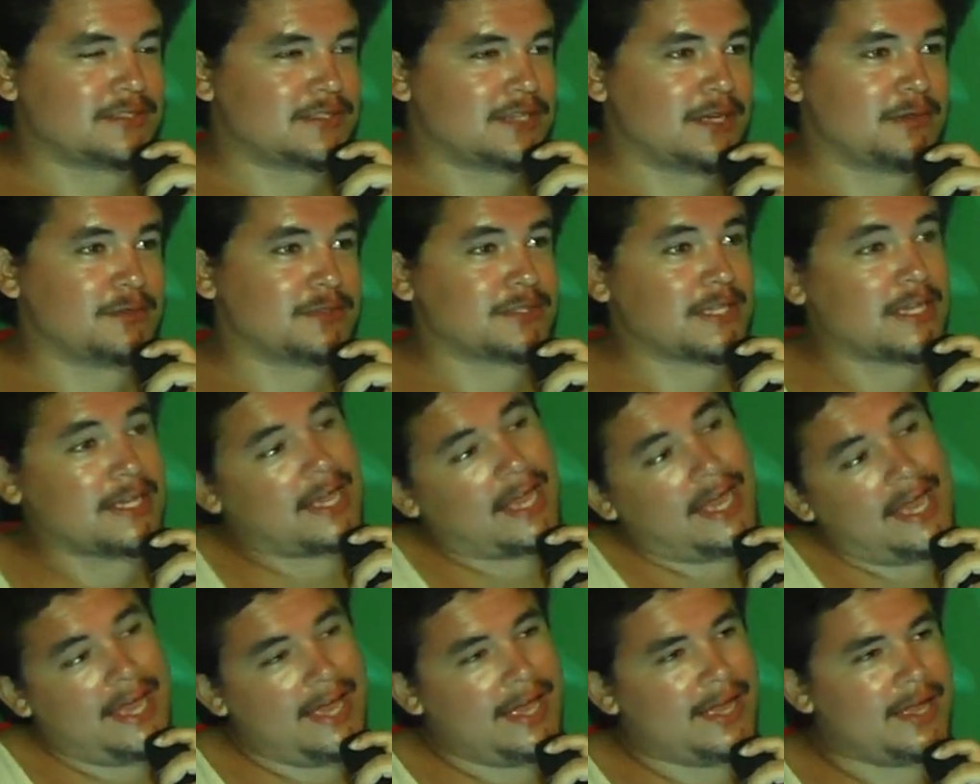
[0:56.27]
And I was like,
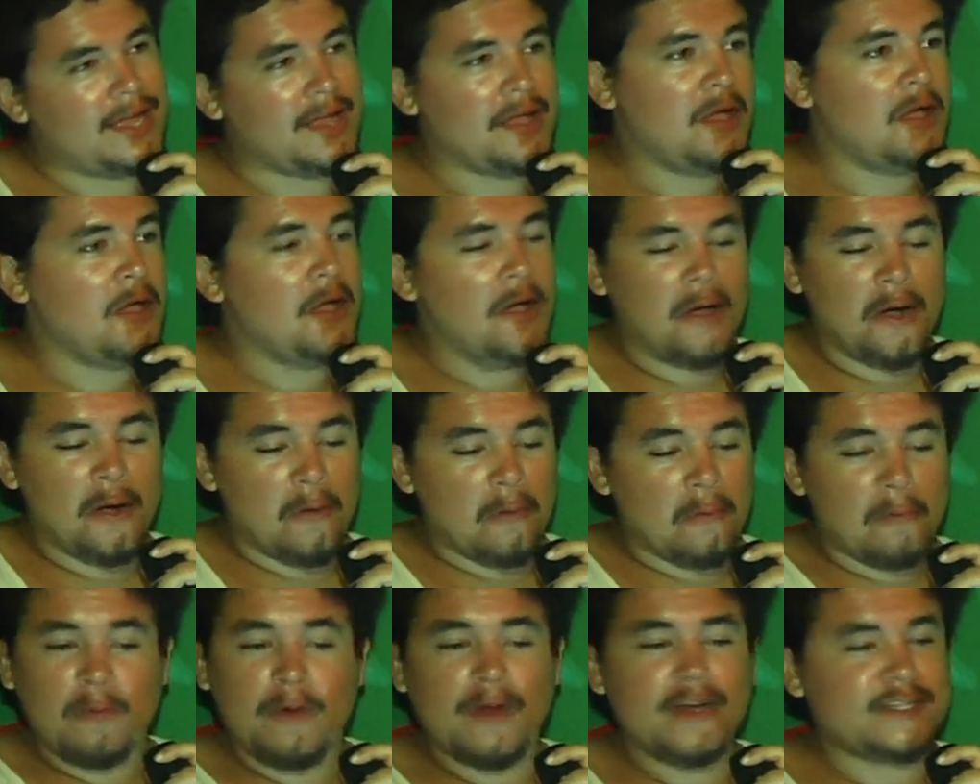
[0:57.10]
hey,
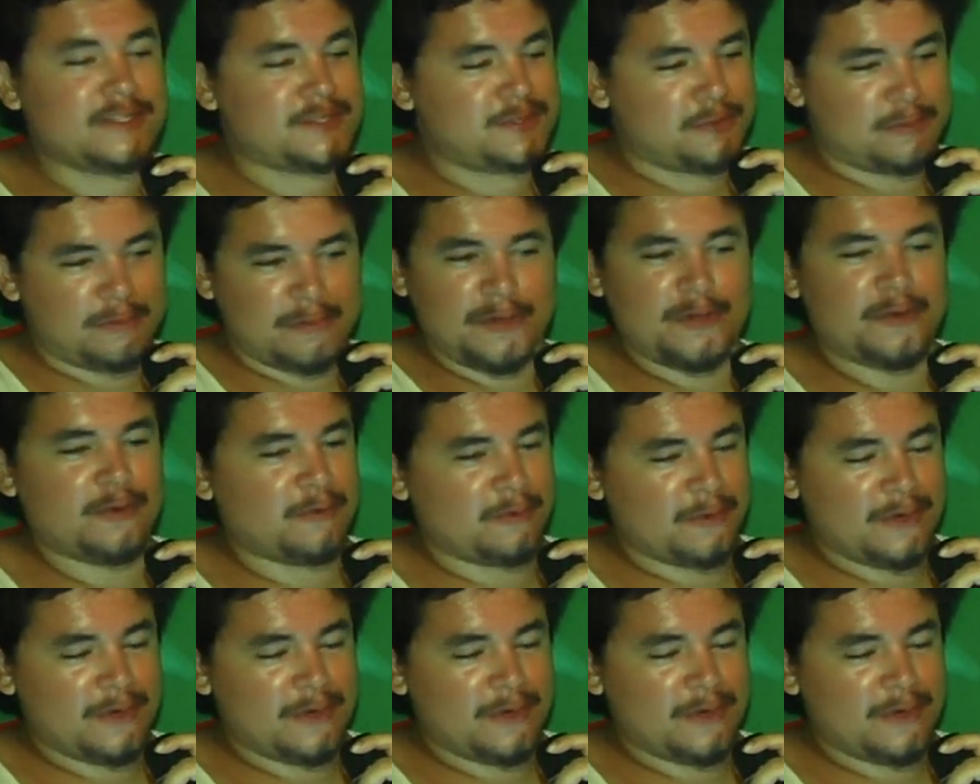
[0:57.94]
what is the real